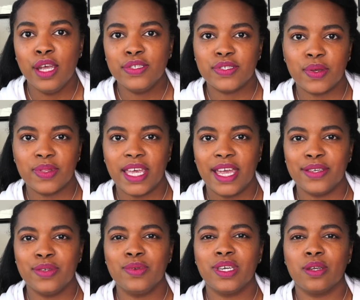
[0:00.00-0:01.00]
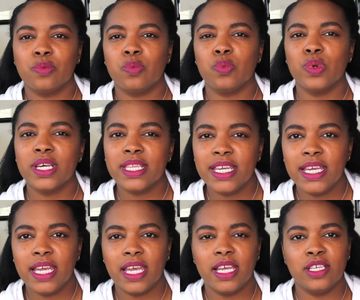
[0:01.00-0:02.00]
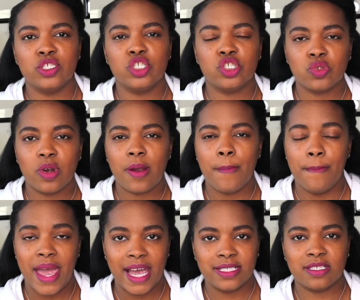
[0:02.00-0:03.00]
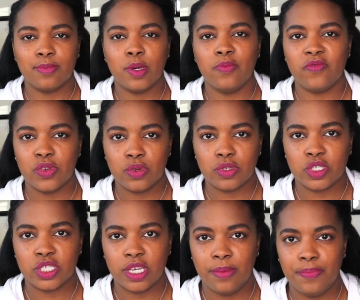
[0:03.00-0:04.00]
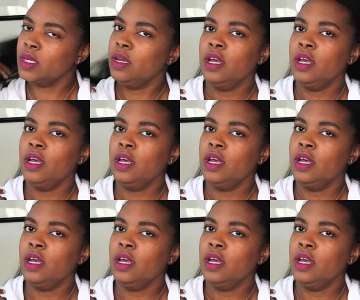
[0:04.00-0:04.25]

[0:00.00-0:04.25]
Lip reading: so that you can really ensure maximum viewership.